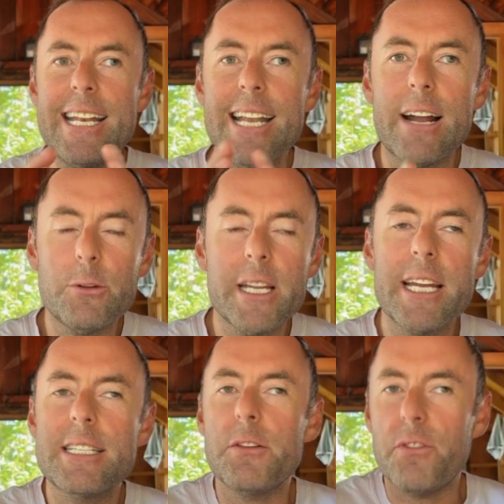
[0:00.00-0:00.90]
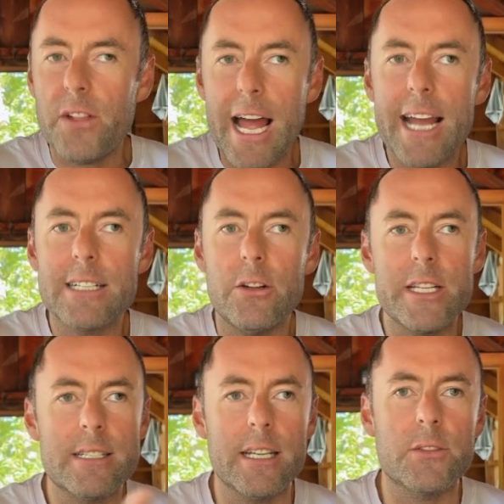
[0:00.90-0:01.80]
not only has it flagged all
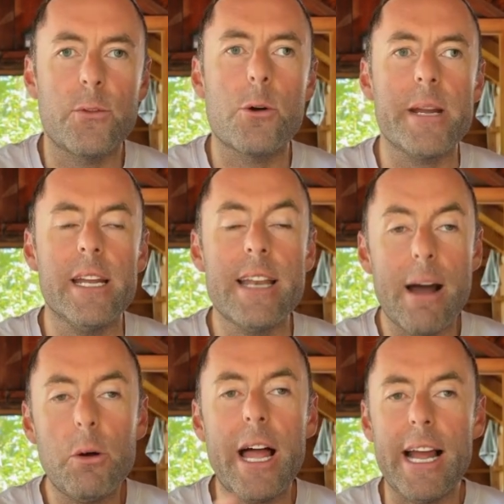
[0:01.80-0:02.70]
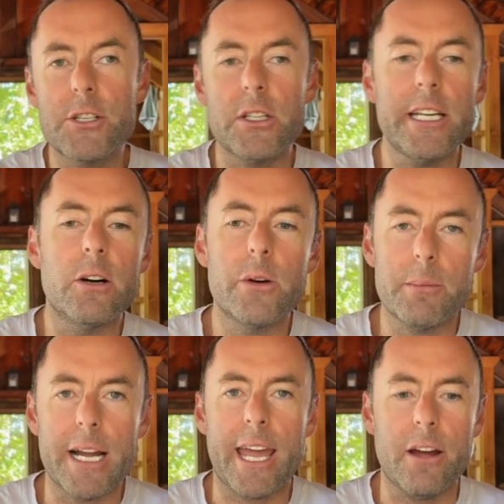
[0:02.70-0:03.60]
these things for me, it now will actually go into
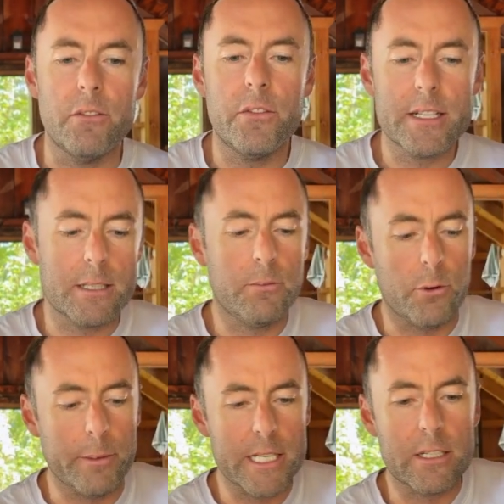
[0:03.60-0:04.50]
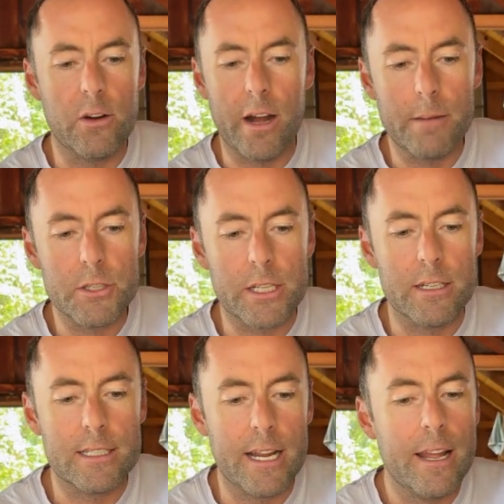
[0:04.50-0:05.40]
my account and fix them for me. So I'm just
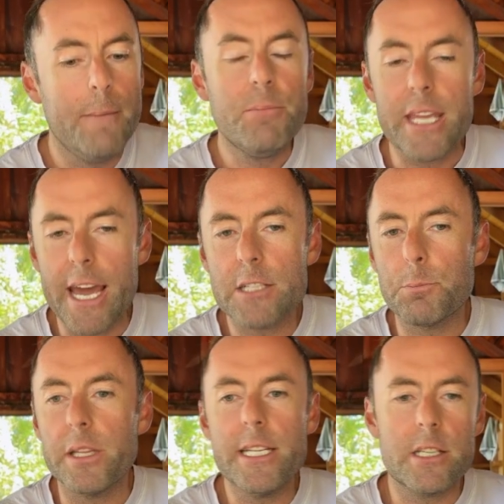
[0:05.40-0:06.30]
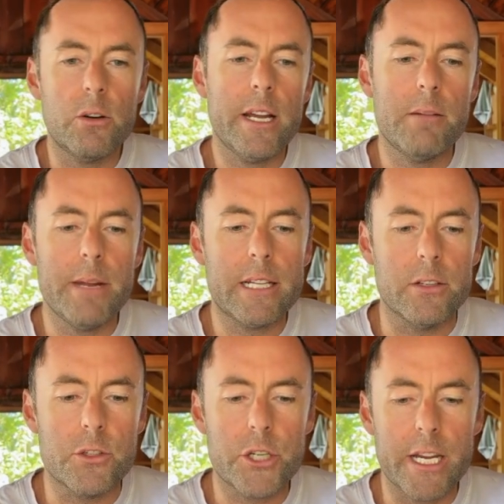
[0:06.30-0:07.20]
going to say, yes, please go ahead and make
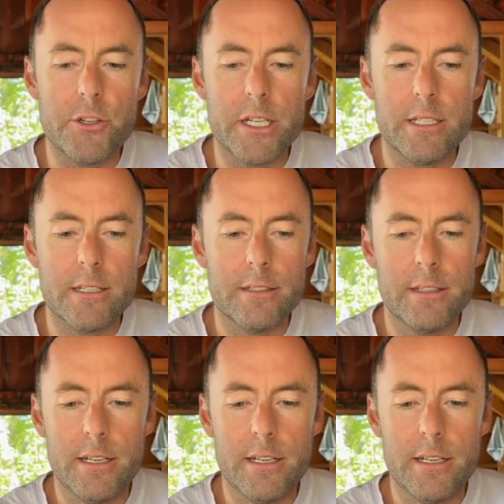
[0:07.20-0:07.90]
those changes.